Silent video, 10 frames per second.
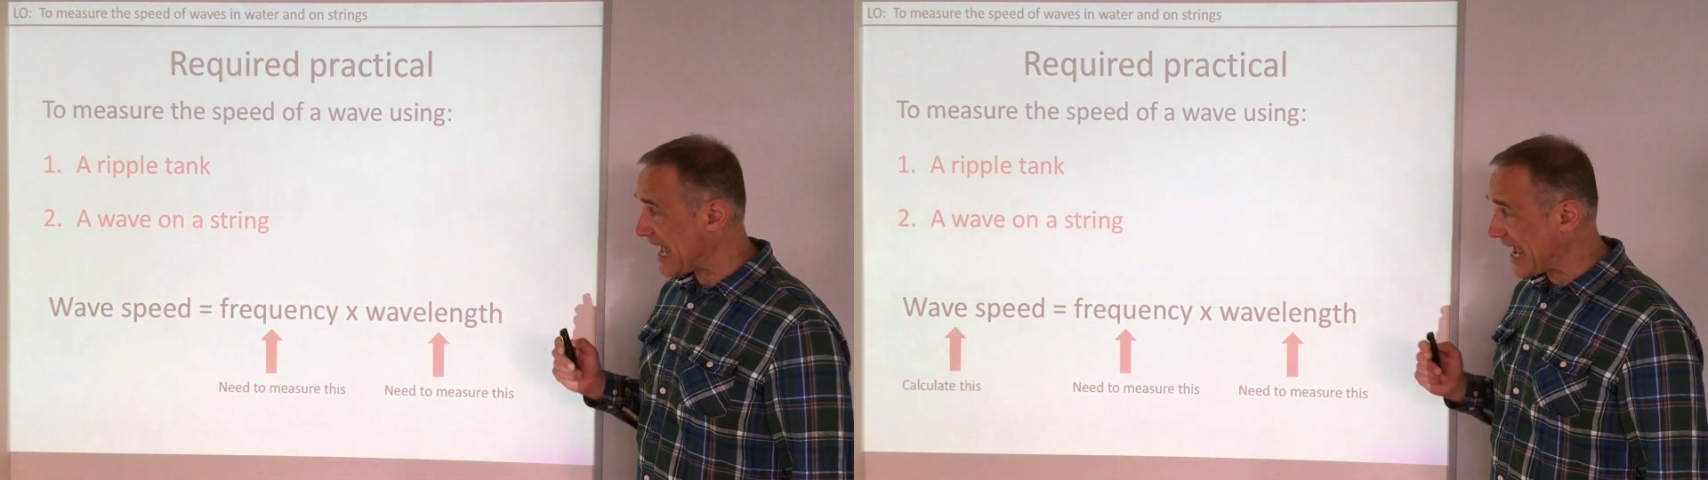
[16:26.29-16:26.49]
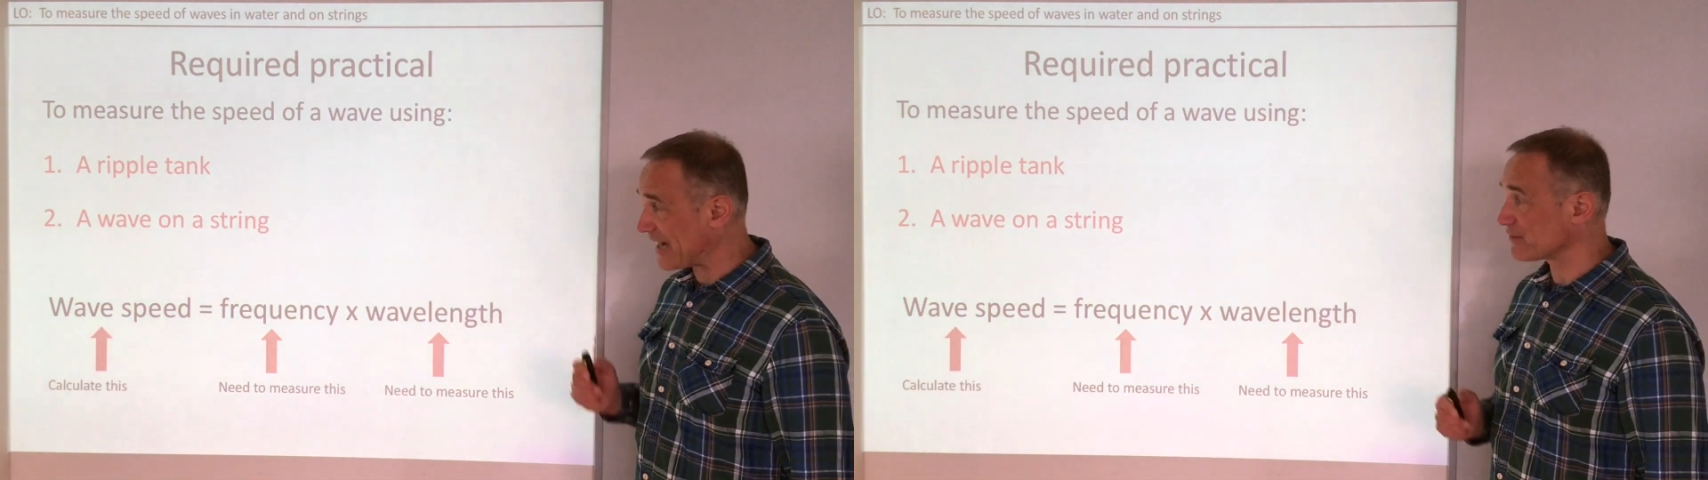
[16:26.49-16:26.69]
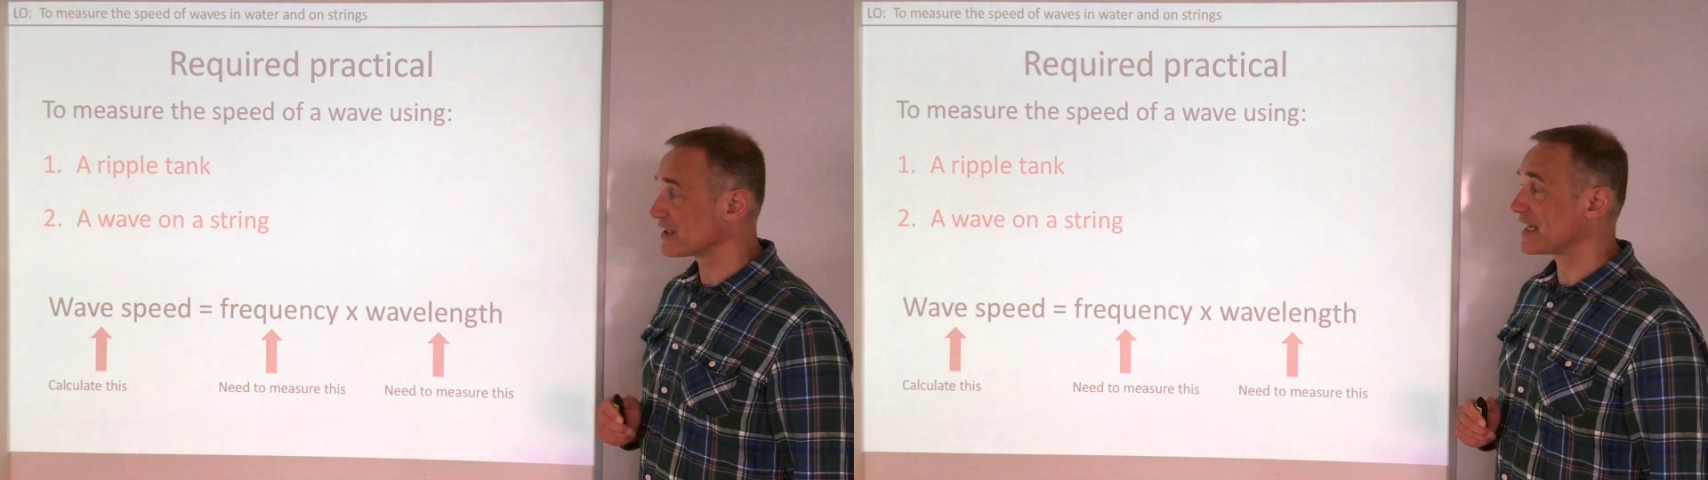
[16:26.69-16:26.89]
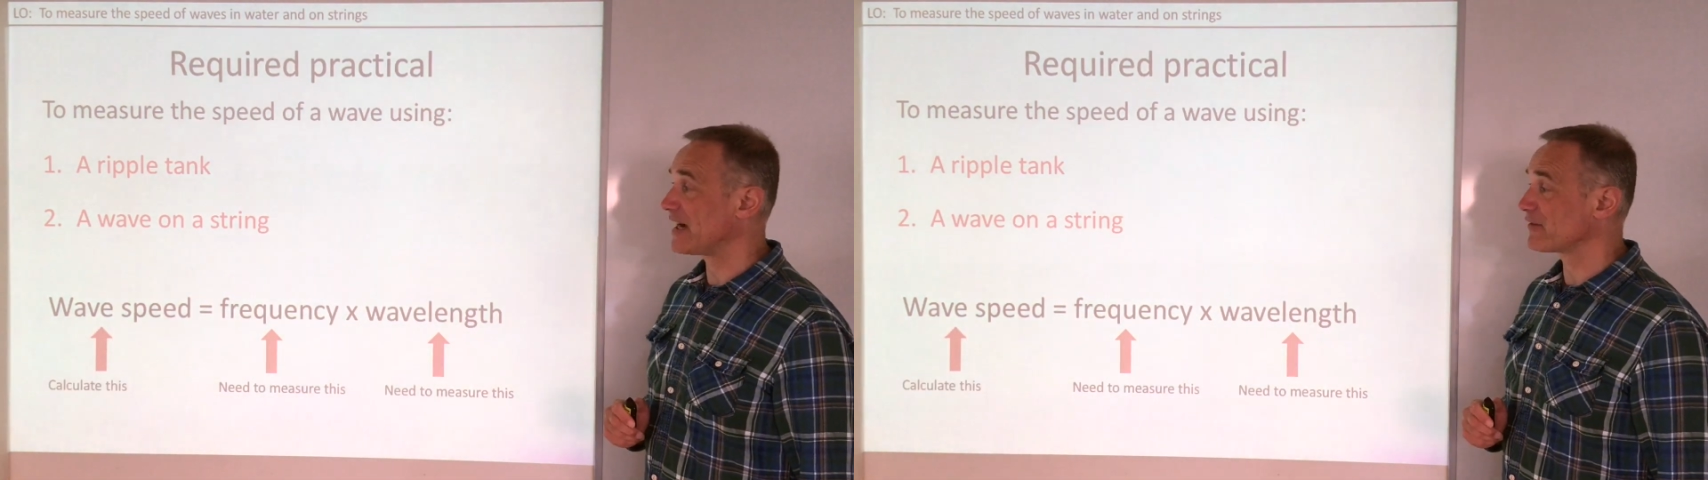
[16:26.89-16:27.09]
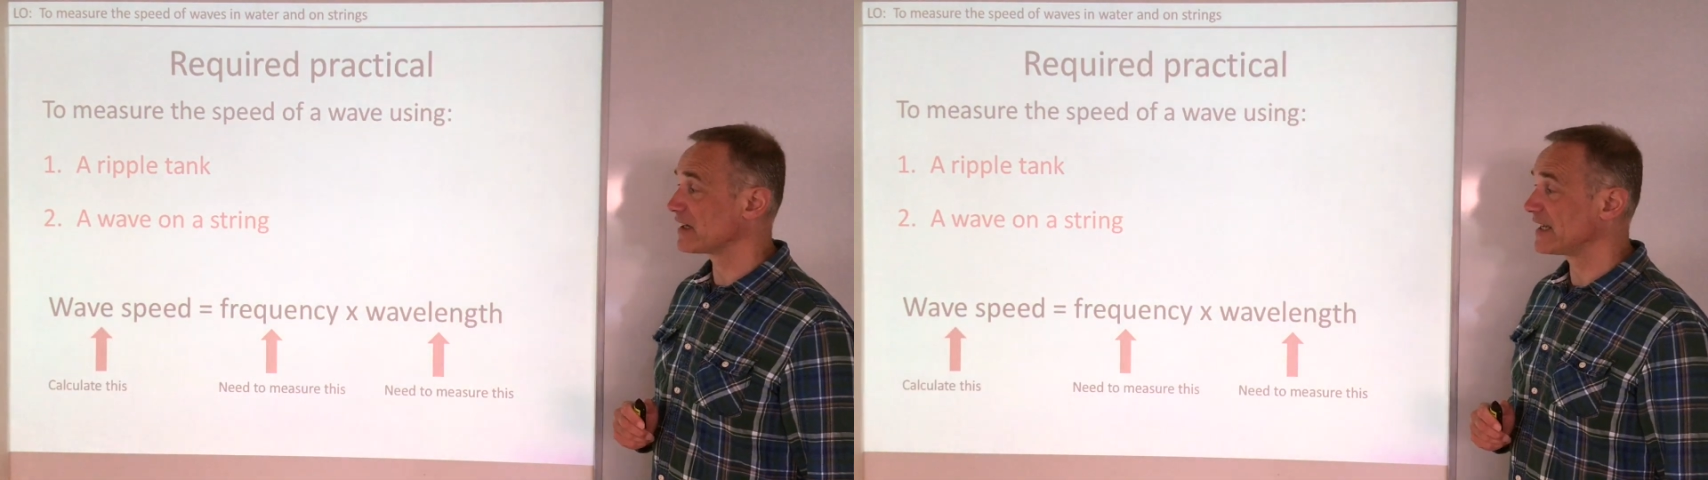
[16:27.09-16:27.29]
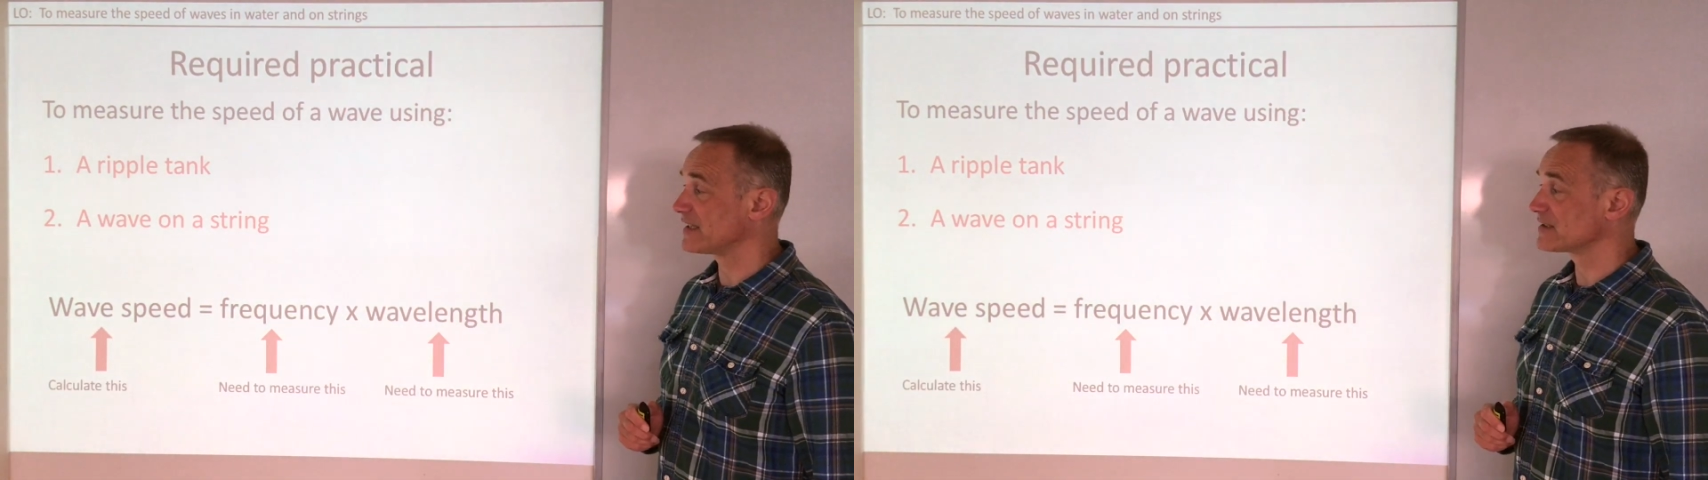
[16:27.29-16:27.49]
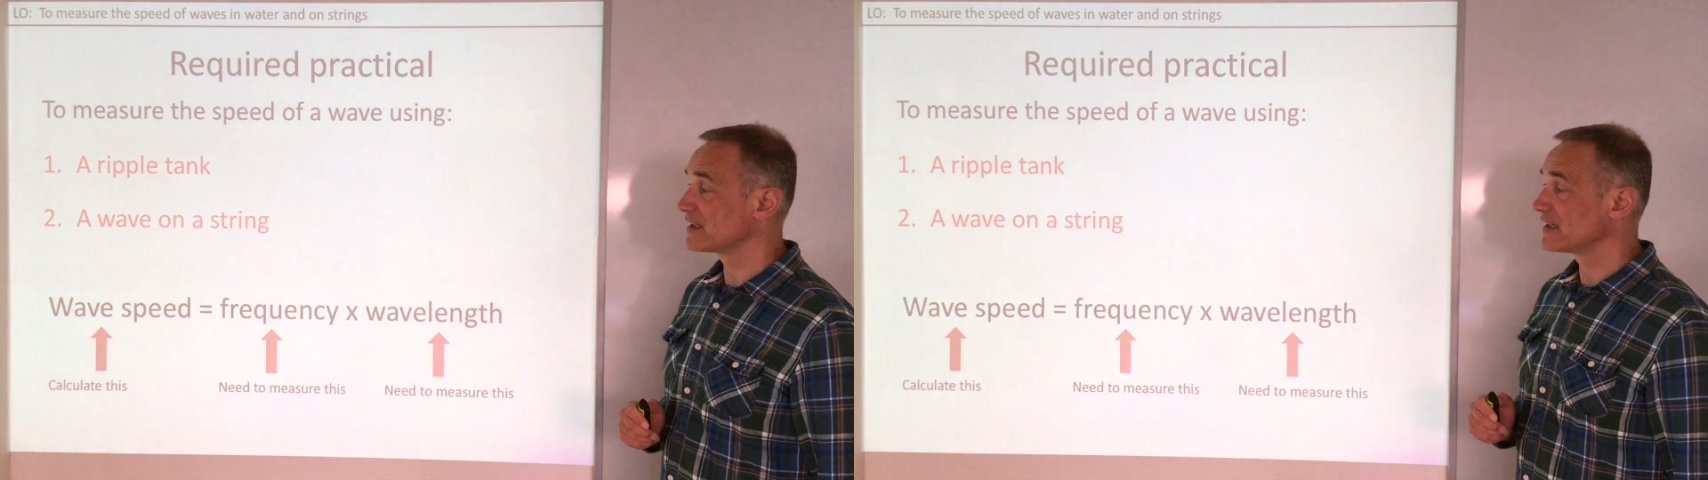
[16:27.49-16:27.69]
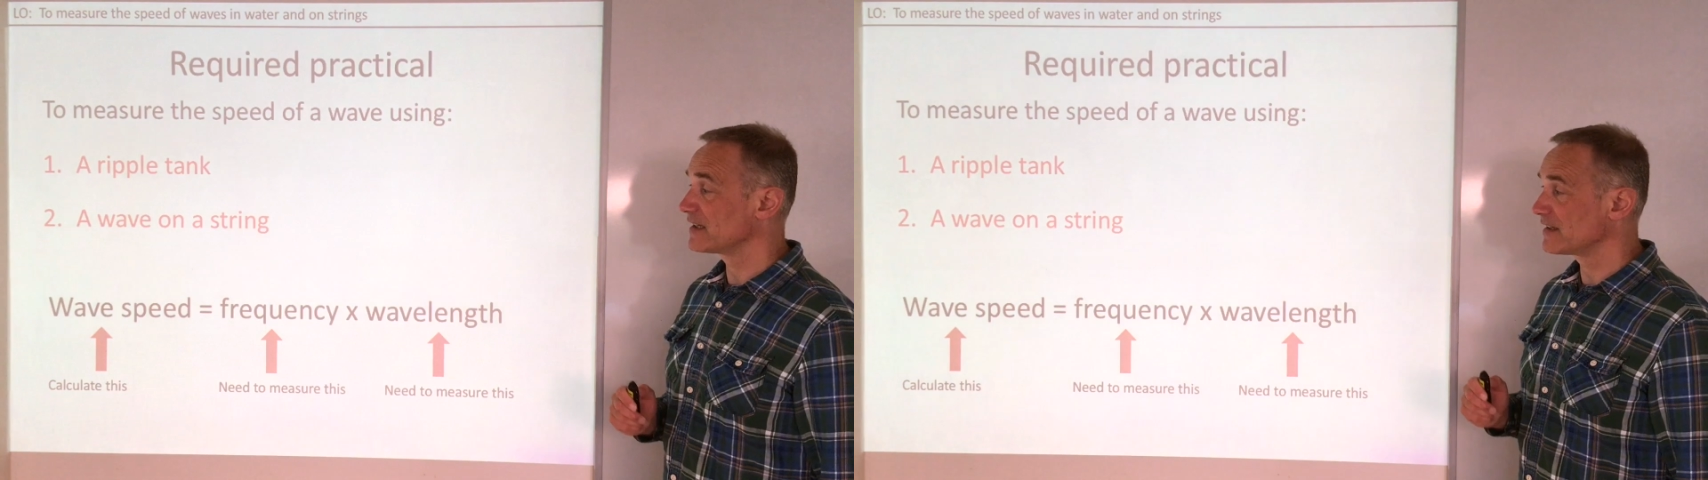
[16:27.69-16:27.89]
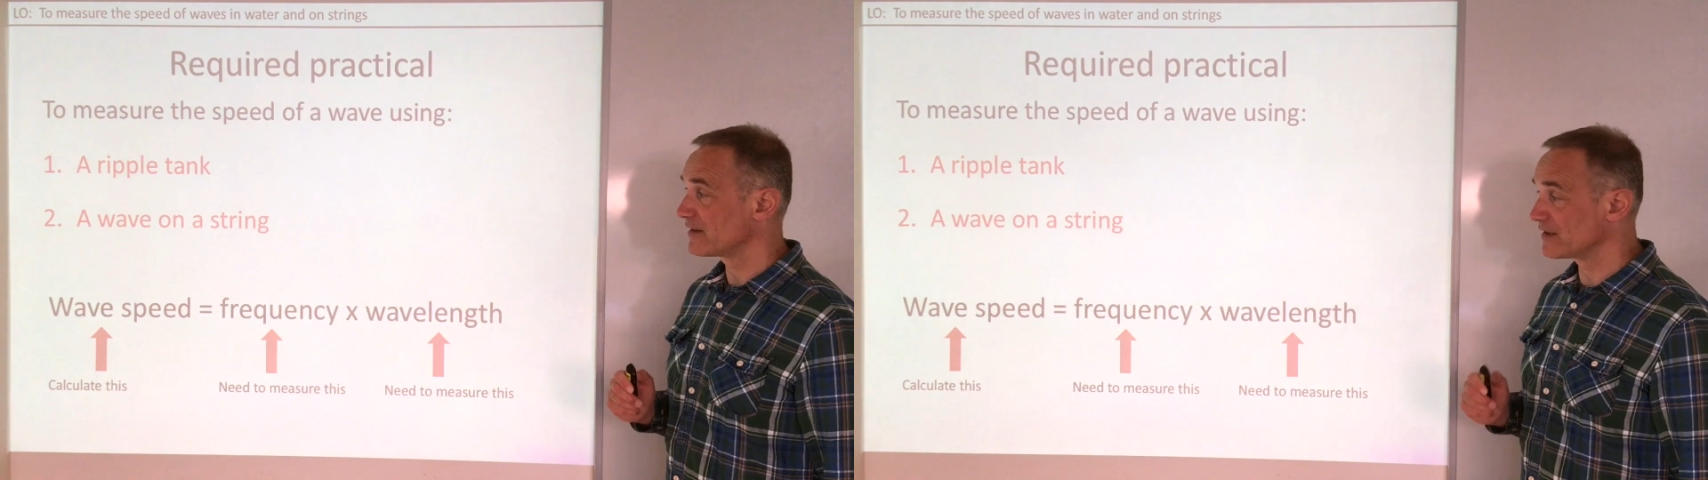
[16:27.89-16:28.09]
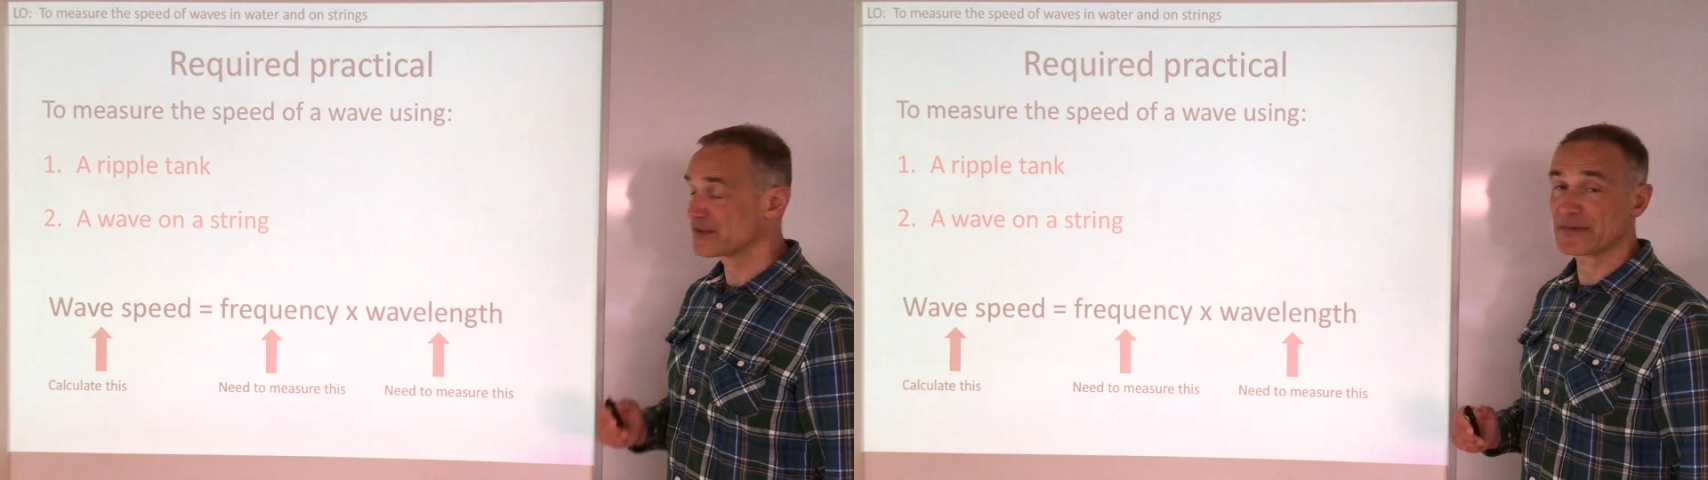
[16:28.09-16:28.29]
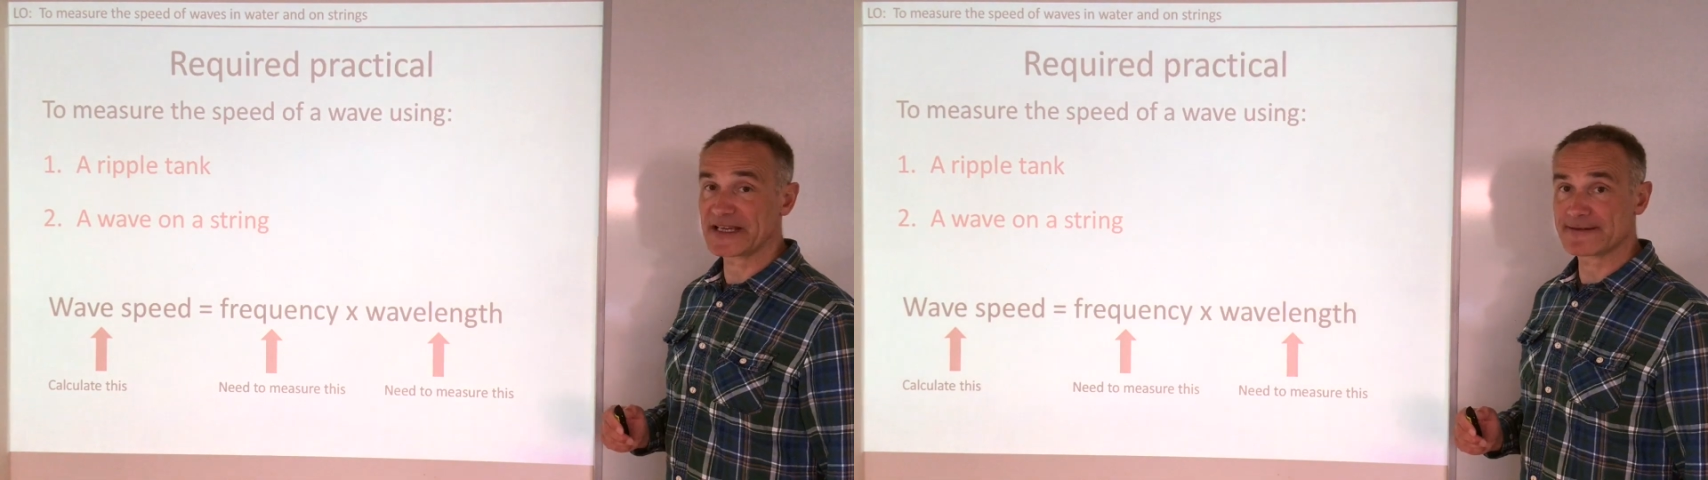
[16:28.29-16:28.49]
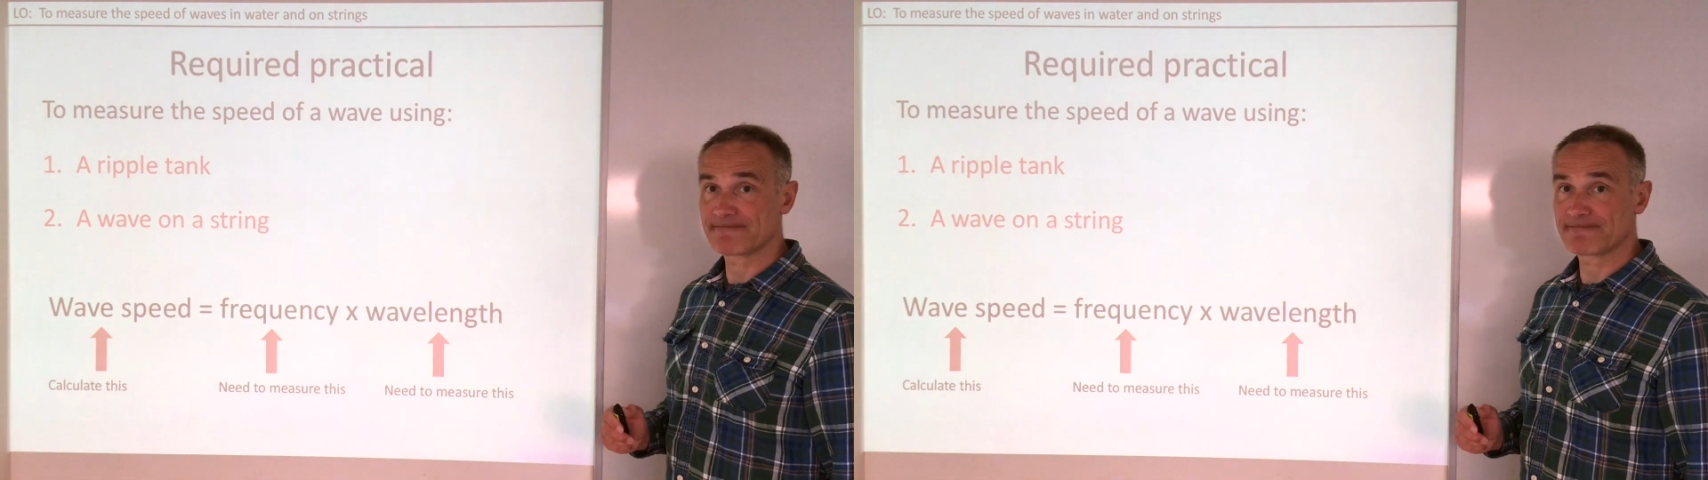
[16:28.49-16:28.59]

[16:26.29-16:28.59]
how to calculate the speed.